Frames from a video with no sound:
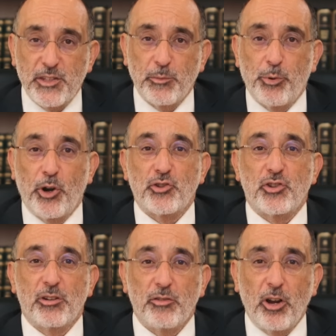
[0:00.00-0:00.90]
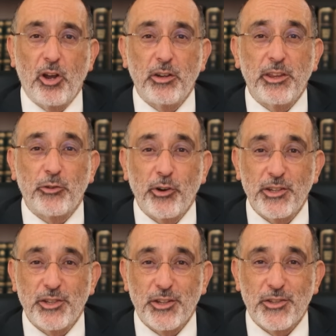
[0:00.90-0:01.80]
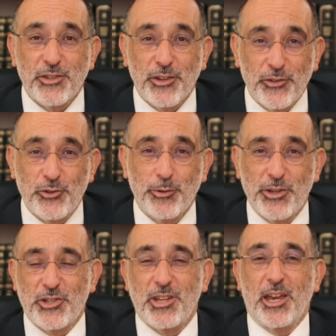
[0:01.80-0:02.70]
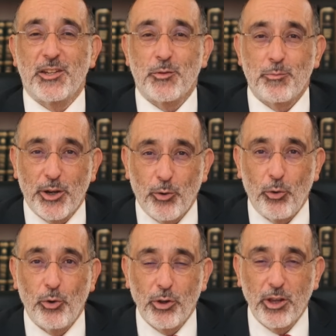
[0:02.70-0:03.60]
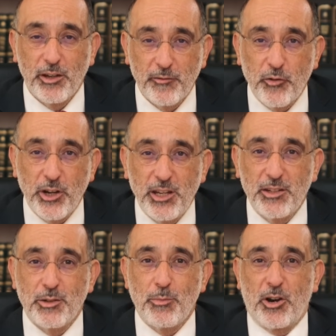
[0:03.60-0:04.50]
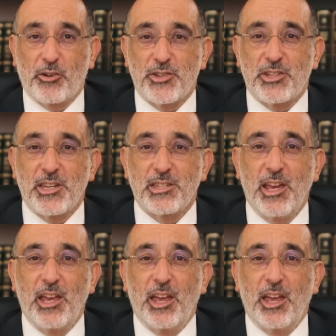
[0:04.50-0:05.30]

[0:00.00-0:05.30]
approach not only threatens the Jewish state, but all free democracies.